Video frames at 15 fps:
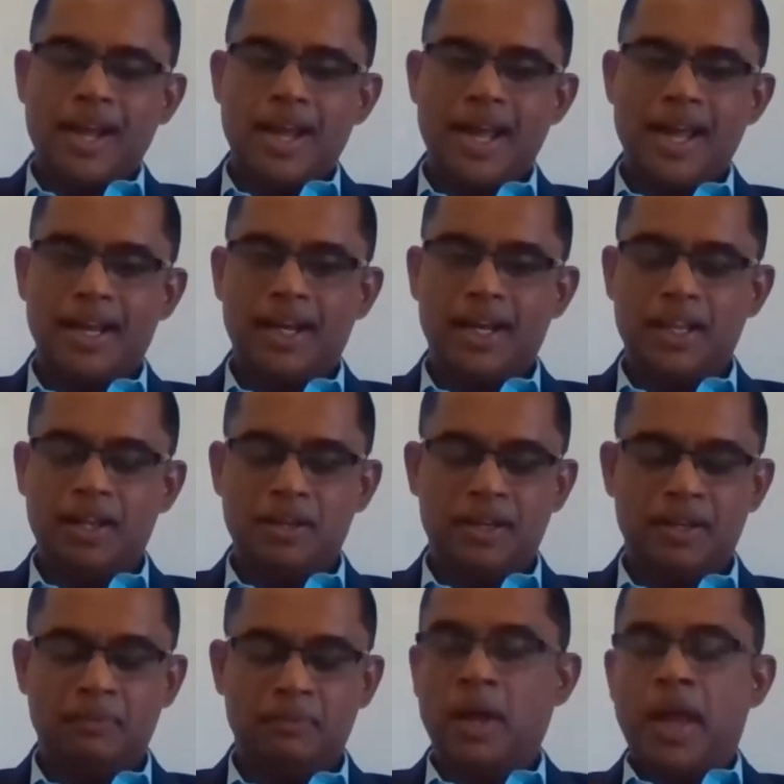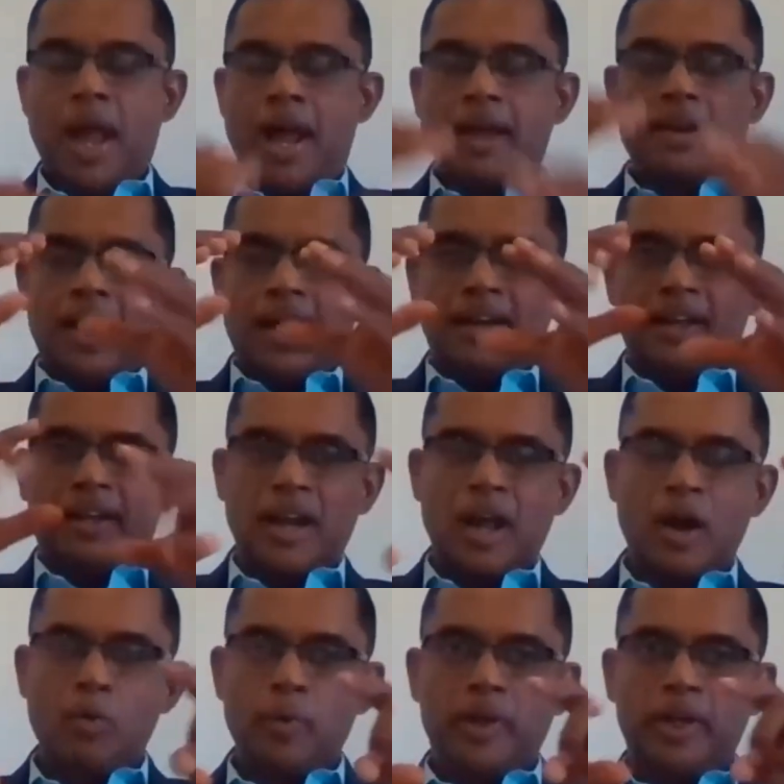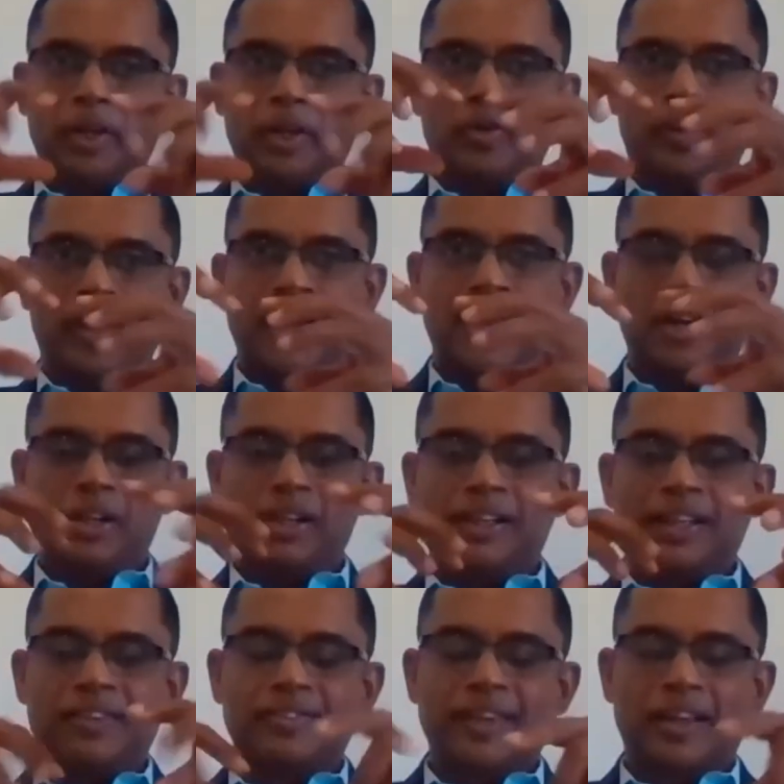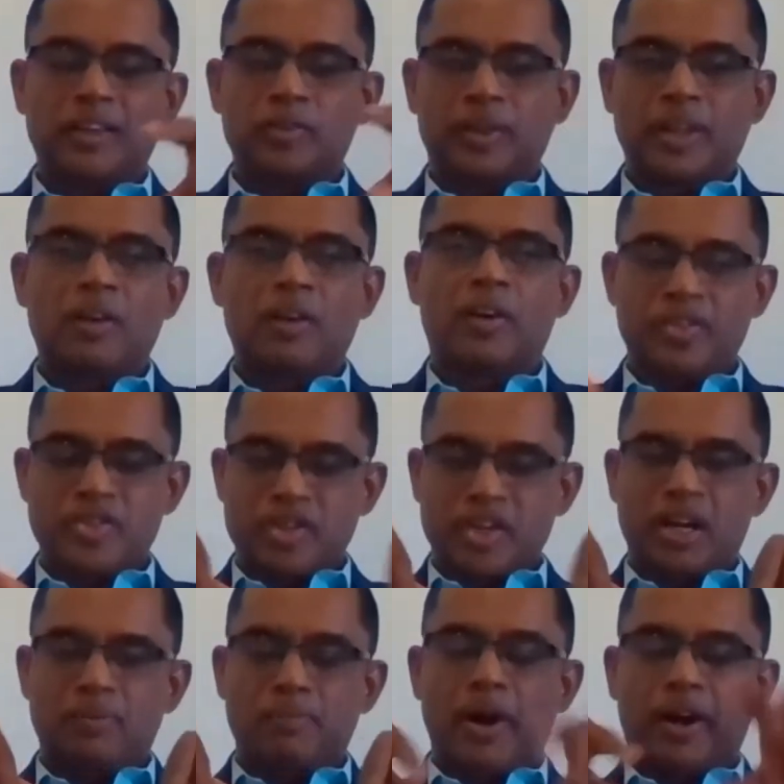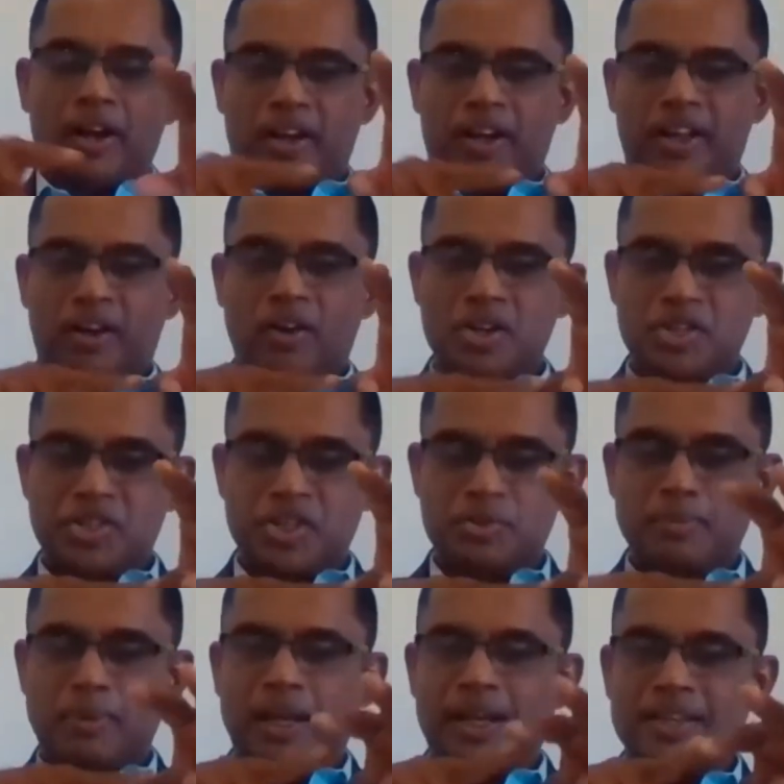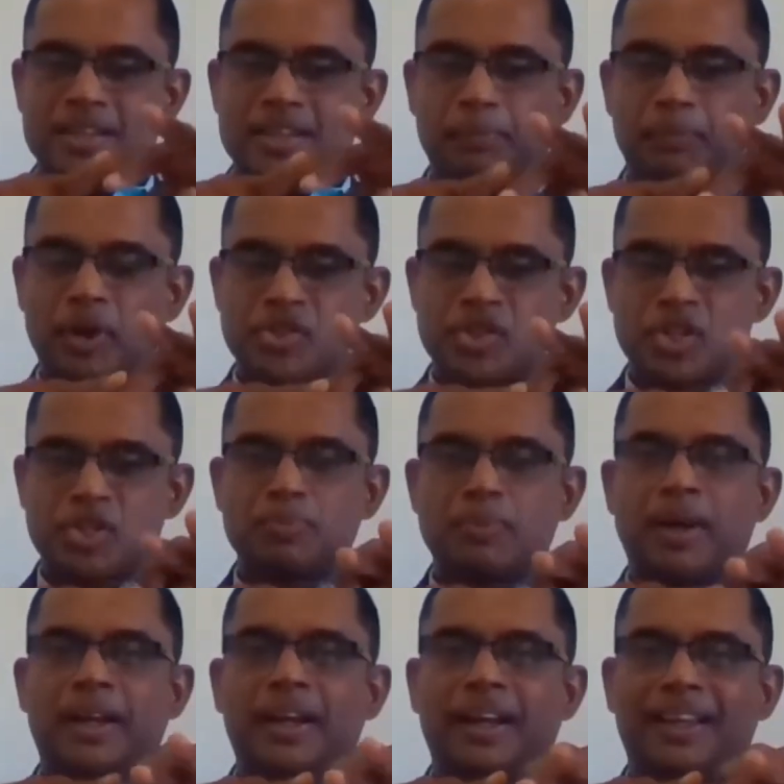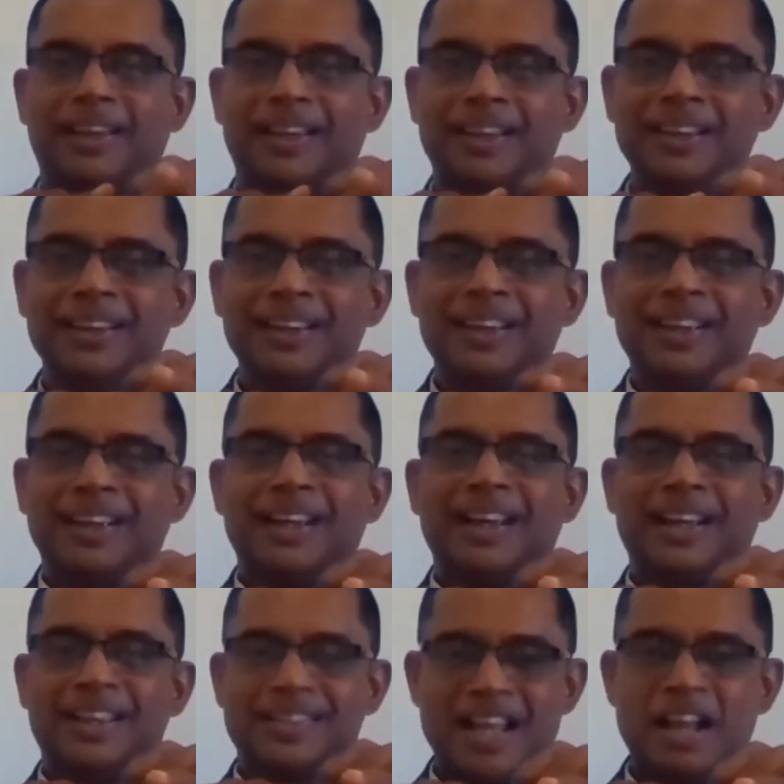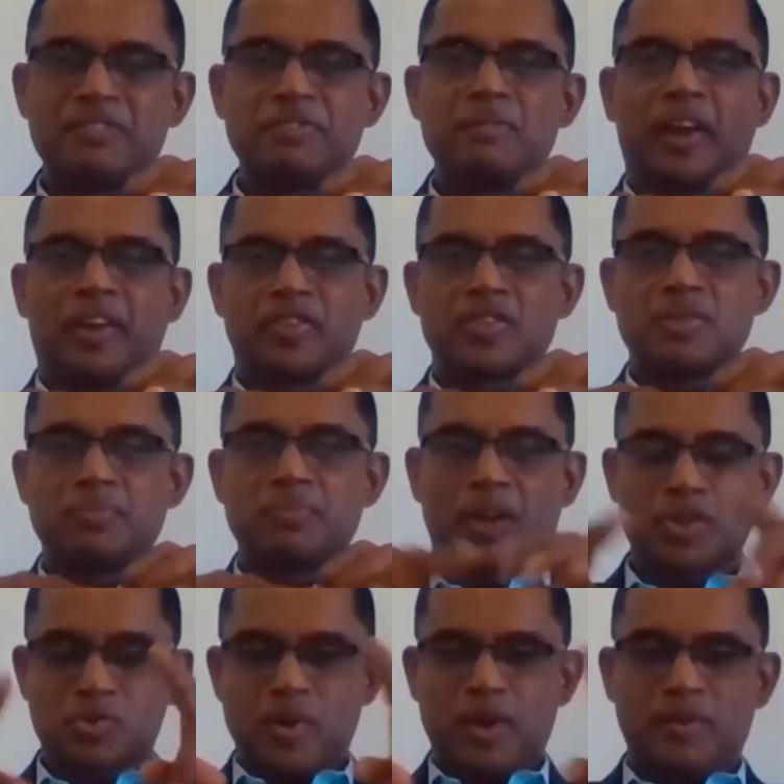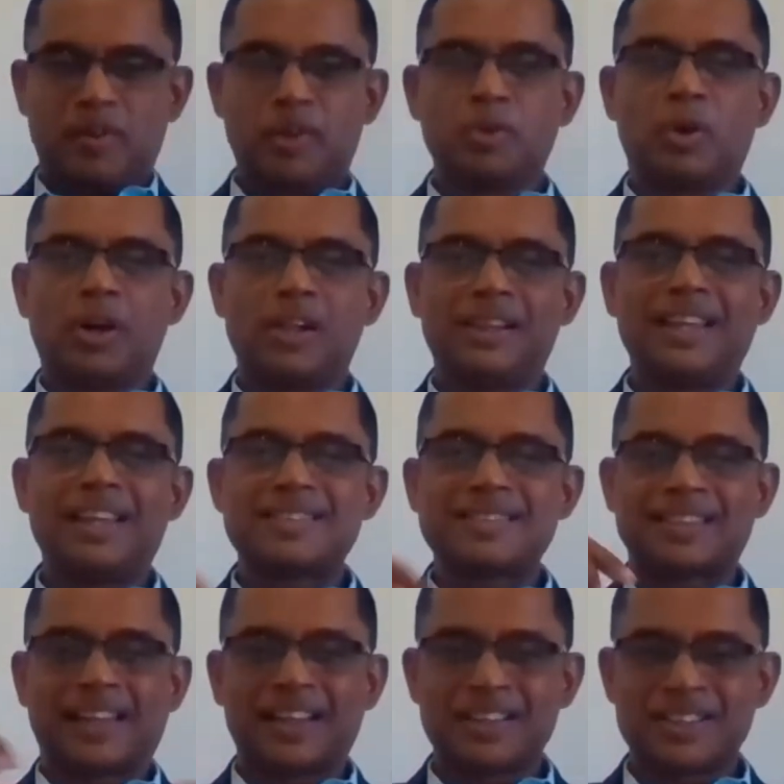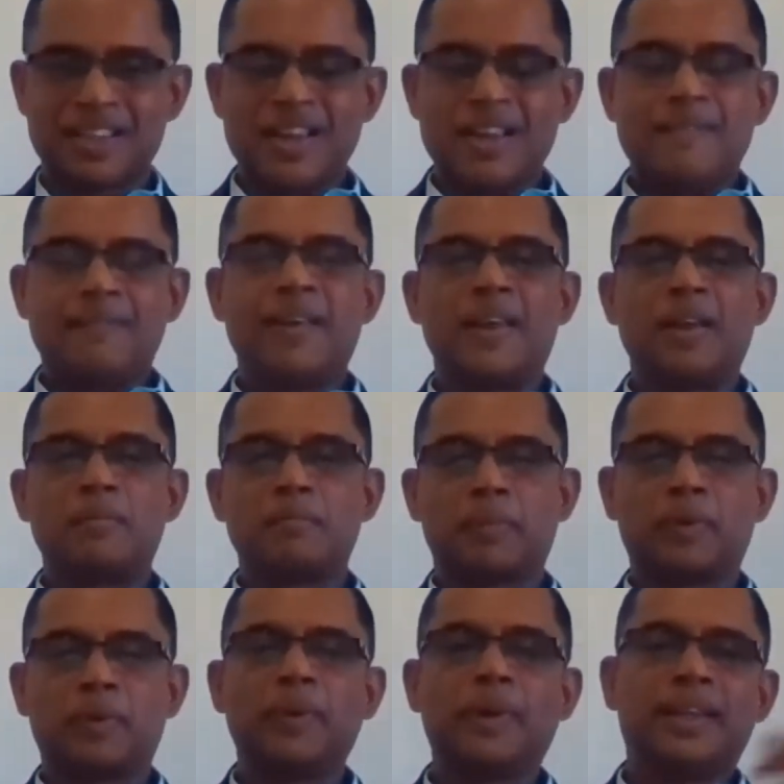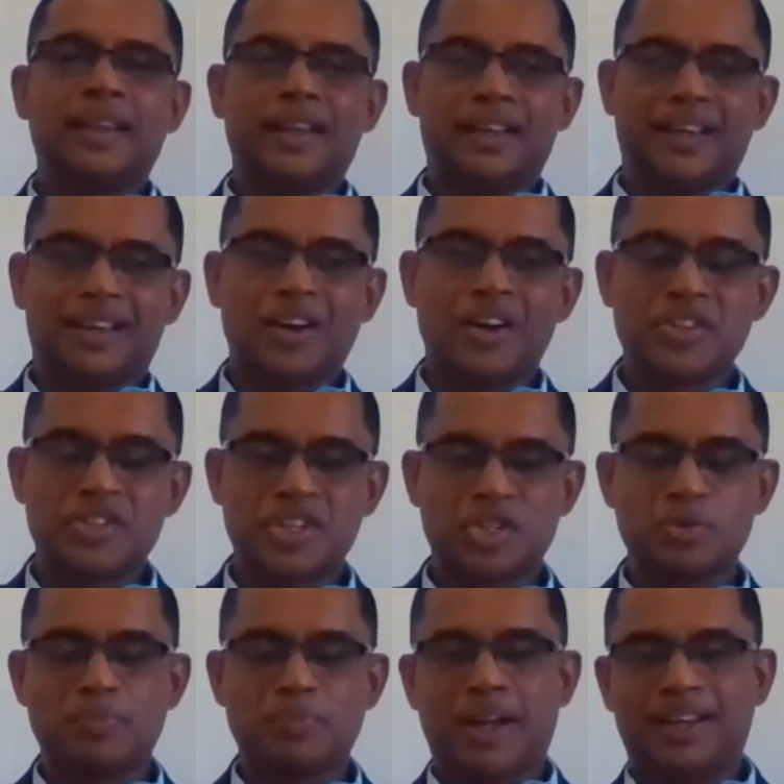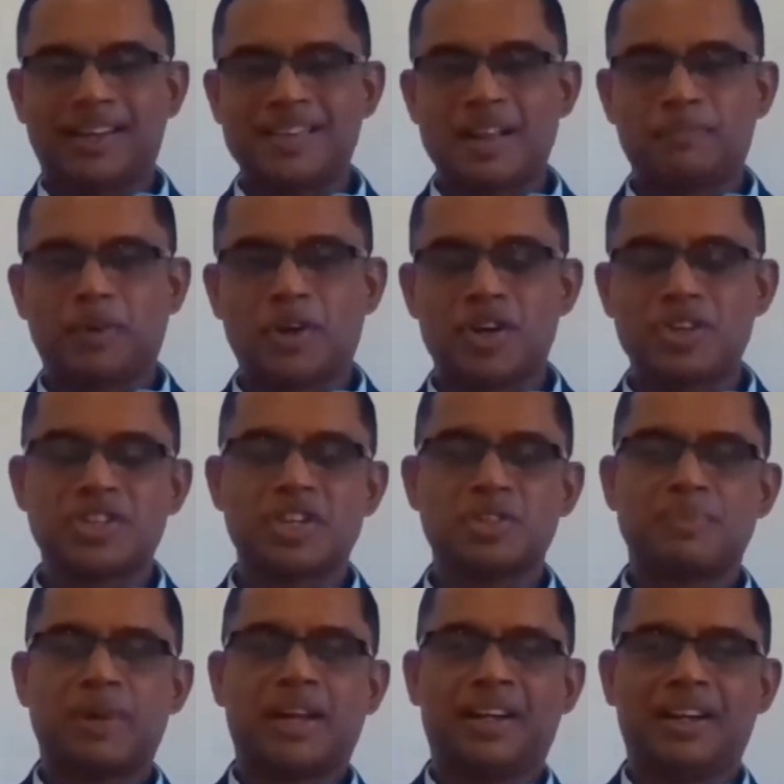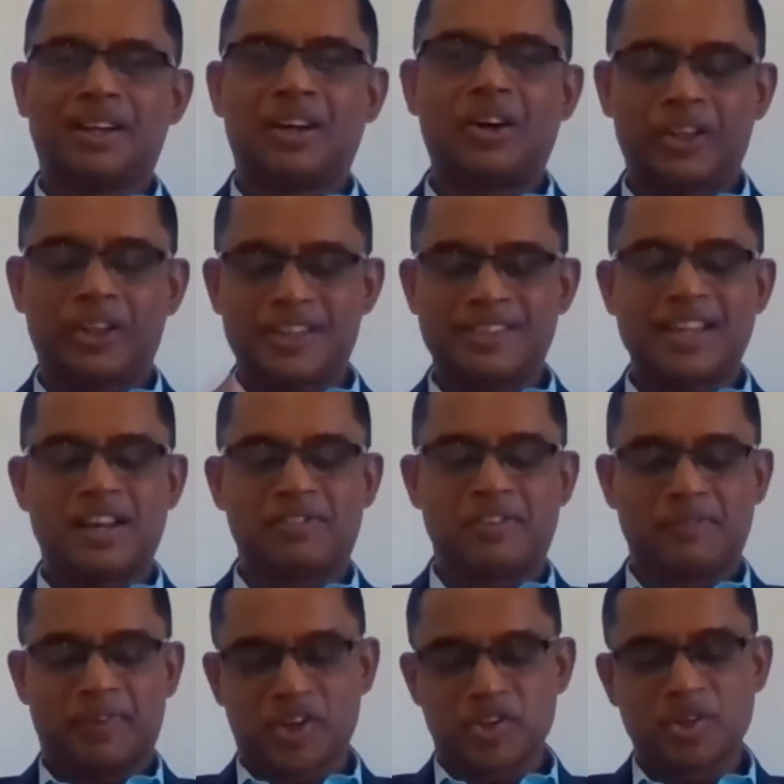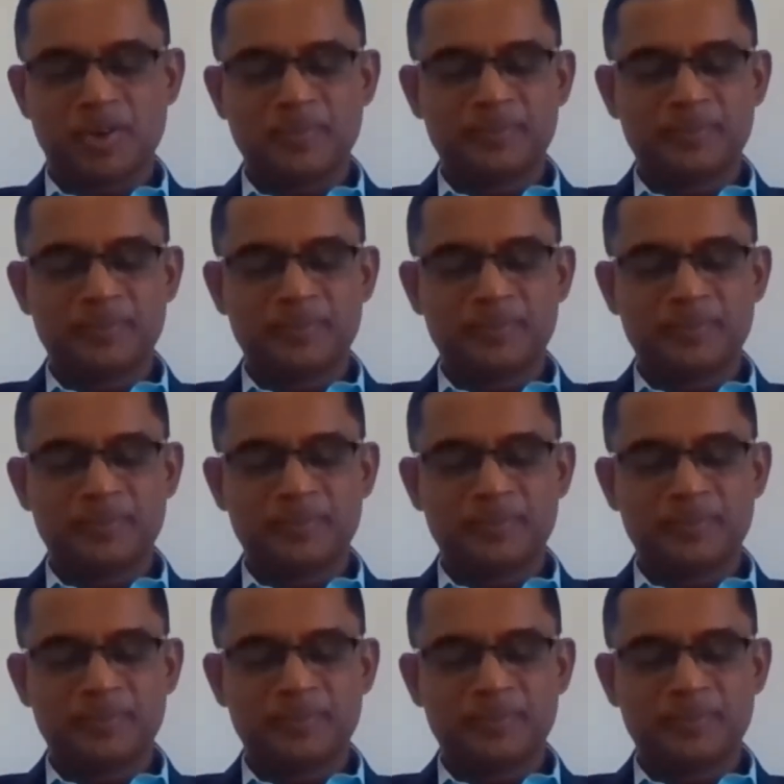And, uh, and, and now we need to relate all these things to the original model, the conscious mind, subconscious mind, and the self-image. Because when we do all these things, we improve either conscious mind, subconscious mind, or the self image.